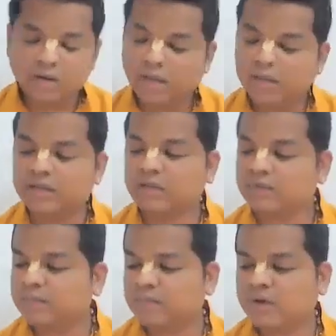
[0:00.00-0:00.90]

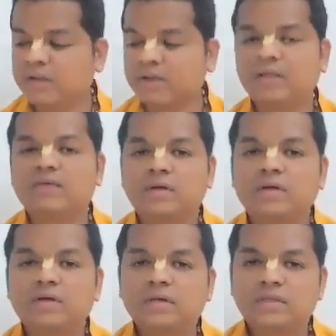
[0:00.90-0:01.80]
Hayagriva.
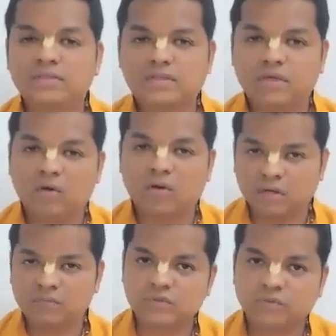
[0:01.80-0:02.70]
Hayagriva is the
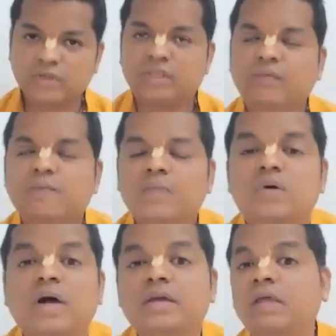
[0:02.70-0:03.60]
Lord of Surya
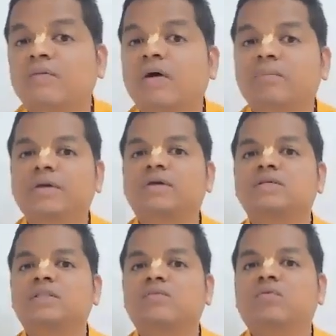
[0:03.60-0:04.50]
Deva. Hayagriva
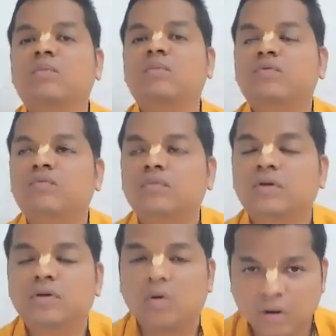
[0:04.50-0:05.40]
appears in the form
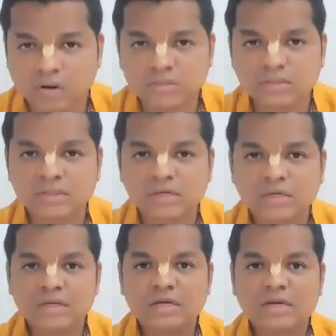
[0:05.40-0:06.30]
of horse,
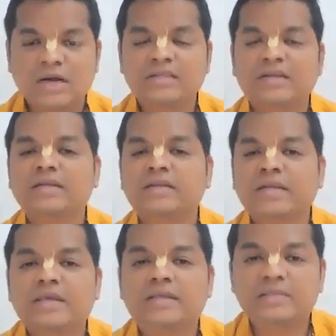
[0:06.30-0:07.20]
and then he
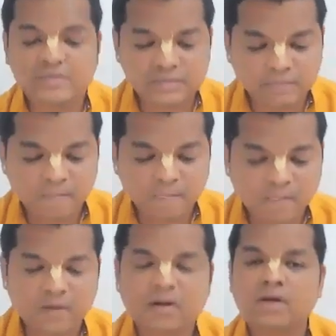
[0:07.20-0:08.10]
neighs.
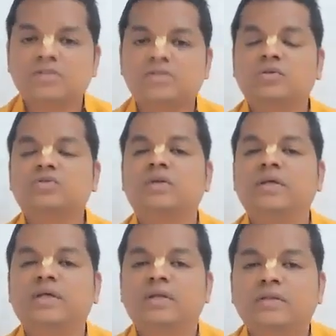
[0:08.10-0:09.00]
Horse
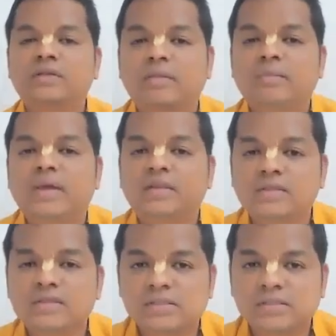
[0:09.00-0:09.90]
usually they make
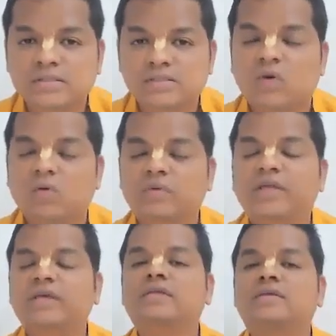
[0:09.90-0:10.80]
this
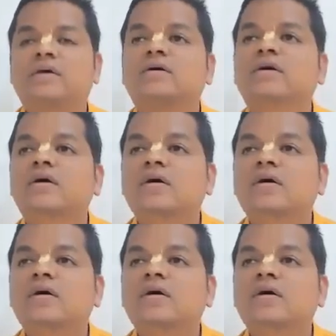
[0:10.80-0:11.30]
sound neigh.